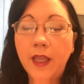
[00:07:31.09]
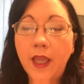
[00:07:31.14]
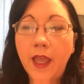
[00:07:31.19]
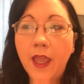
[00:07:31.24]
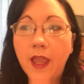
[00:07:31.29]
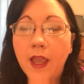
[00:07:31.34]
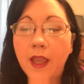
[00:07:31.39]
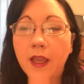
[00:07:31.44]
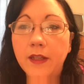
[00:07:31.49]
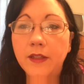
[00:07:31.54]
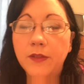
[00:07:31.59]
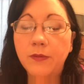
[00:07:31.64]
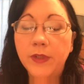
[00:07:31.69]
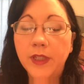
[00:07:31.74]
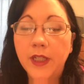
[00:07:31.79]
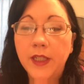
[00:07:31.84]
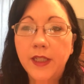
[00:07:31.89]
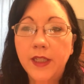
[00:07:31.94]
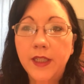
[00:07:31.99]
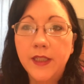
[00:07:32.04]
and
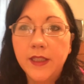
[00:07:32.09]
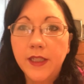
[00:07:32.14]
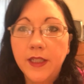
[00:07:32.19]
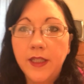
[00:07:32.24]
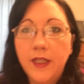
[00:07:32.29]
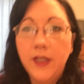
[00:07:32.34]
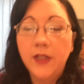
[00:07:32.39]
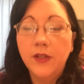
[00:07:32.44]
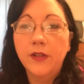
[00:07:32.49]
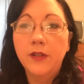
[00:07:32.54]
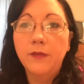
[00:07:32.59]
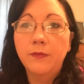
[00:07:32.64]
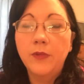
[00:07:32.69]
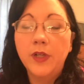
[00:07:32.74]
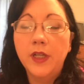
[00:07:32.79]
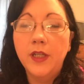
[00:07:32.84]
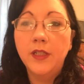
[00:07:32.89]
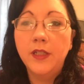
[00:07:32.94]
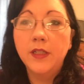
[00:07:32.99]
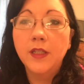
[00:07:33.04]
what I need to hear and
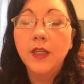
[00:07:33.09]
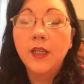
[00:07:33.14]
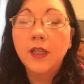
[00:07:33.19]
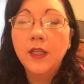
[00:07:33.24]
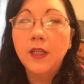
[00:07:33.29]
what,